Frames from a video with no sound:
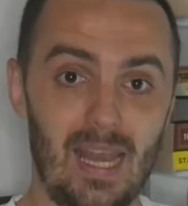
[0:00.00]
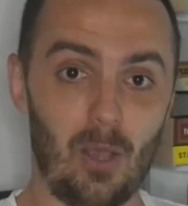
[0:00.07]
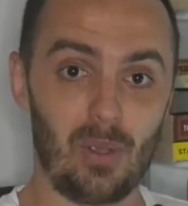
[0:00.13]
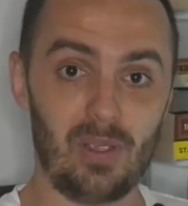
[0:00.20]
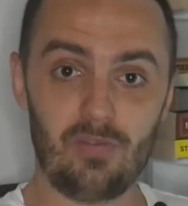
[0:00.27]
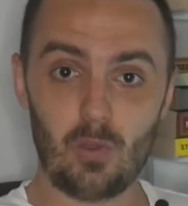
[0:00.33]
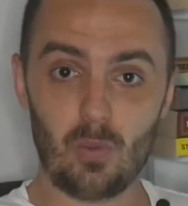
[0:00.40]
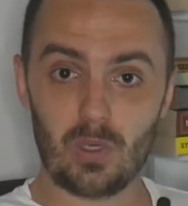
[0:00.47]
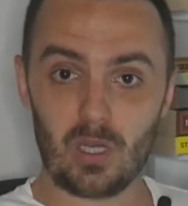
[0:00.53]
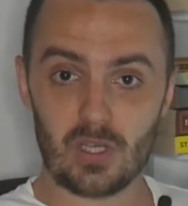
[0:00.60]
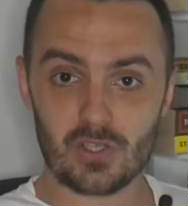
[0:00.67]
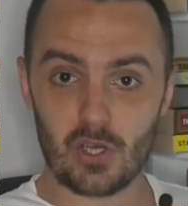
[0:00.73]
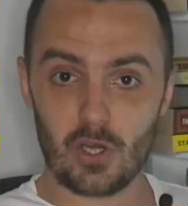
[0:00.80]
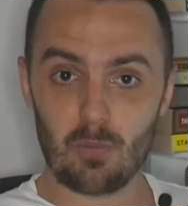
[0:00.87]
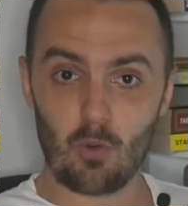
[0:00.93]
Now, if you would
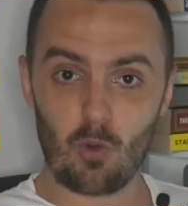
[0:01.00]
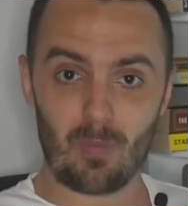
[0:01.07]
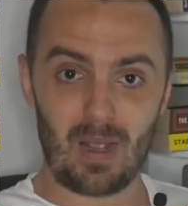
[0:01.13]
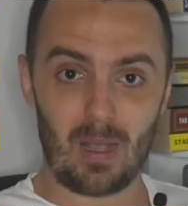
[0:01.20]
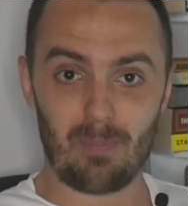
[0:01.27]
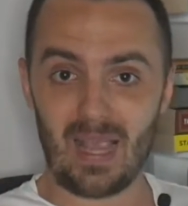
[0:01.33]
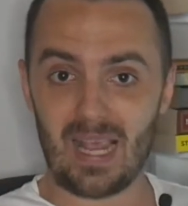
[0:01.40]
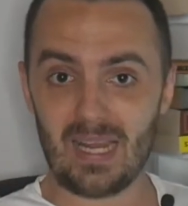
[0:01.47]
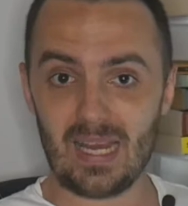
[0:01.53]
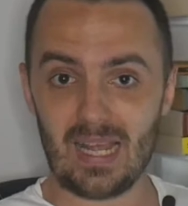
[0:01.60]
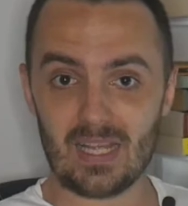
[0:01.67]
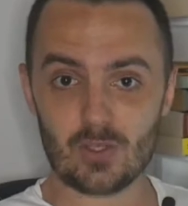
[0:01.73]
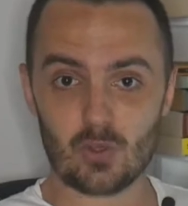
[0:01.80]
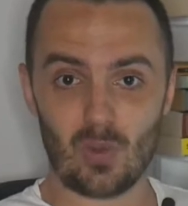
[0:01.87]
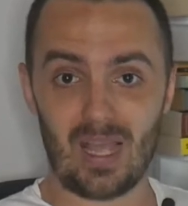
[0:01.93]
like to know more about paid
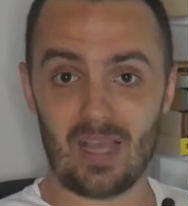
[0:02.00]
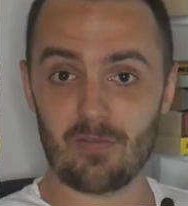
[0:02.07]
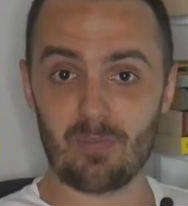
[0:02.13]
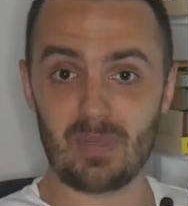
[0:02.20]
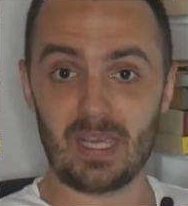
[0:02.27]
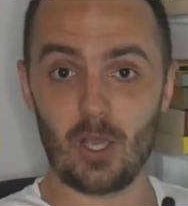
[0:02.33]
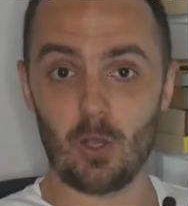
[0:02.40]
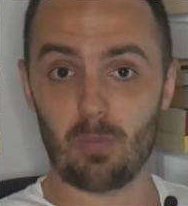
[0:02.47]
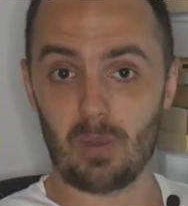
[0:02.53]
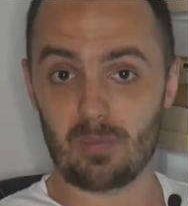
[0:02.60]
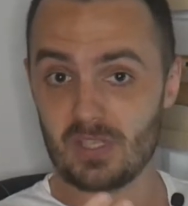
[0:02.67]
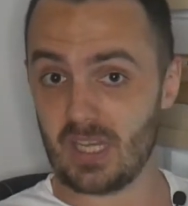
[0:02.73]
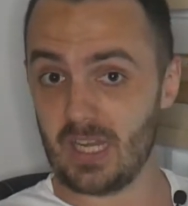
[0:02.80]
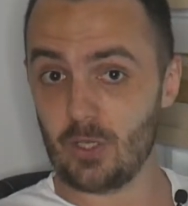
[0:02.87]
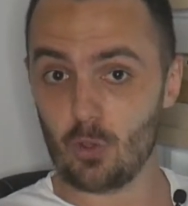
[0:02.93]
ads or have me help up
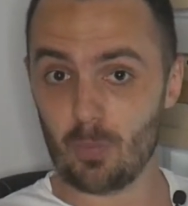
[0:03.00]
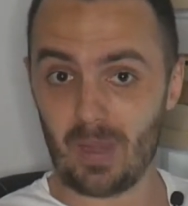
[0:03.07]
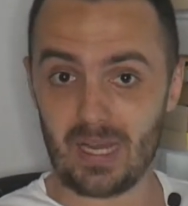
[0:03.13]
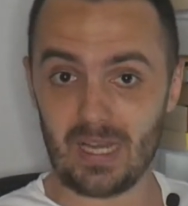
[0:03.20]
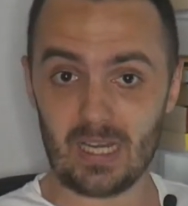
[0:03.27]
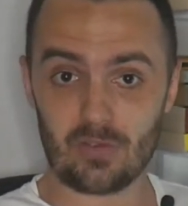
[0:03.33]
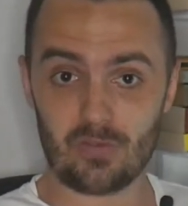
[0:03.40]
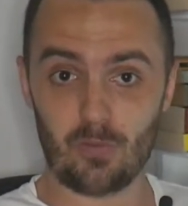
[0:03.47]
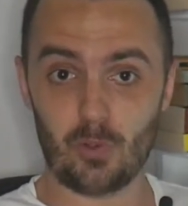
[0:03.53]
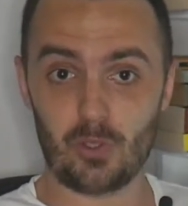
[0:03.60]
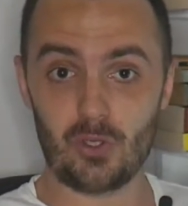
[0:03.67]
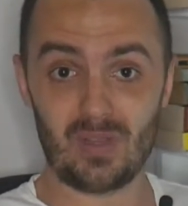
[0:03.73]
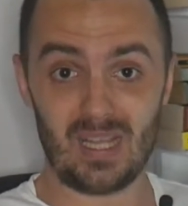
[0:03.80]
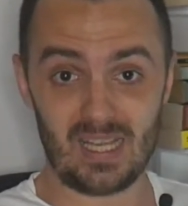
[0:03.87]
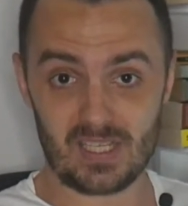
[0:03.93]
setting your paid ads for
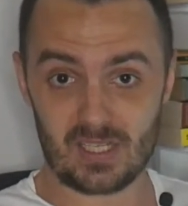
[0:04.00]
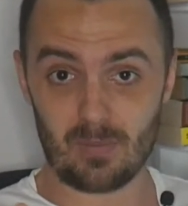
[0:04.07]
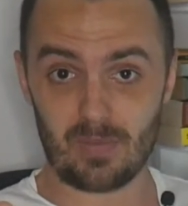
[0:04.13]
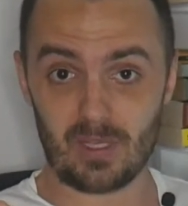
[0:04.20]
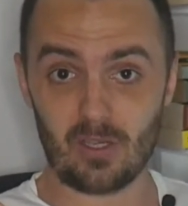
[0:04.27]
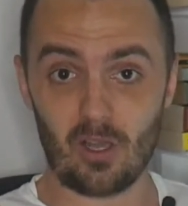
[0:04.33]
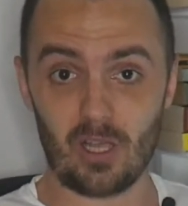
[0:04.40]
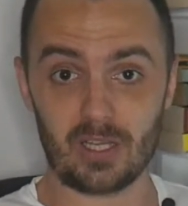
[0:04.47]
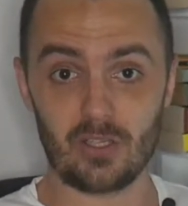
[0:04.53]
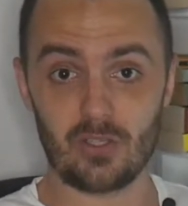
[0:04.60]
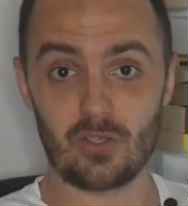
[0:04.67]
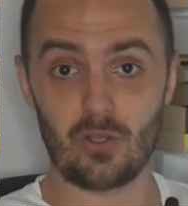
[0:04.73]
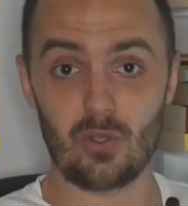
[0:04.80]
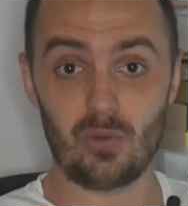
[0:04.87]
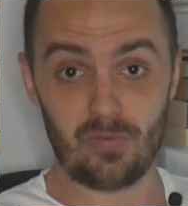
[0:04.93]
you, that is something that I can
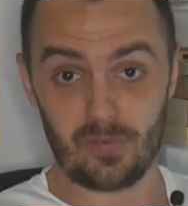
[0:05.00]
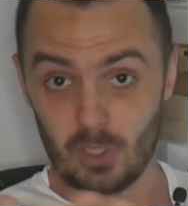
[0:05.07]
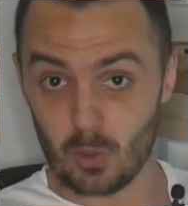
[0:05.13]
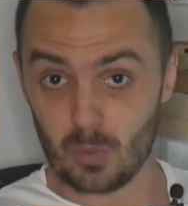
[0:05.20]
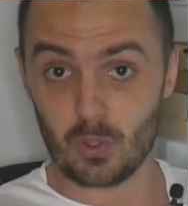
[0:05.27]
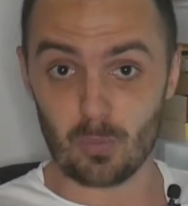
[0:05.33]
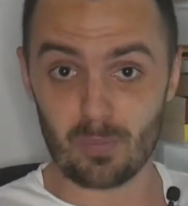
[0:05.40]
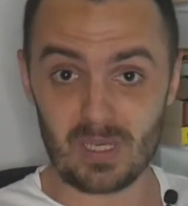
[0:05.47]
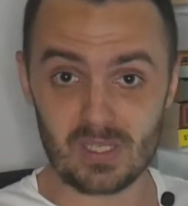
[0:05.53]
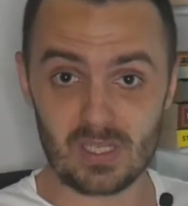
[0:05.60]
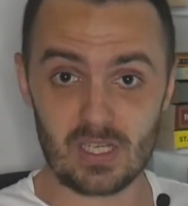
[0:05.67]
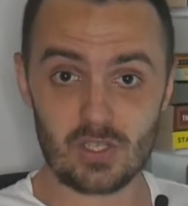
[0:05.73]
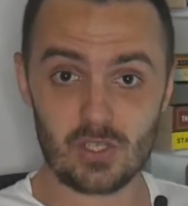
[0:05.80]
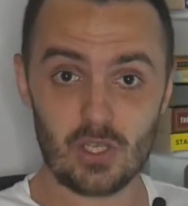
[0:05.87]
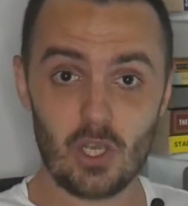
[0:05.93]
do for you and your
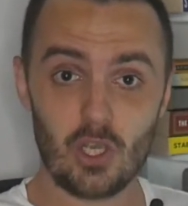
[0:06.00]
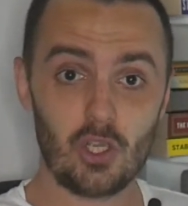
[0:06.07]
business.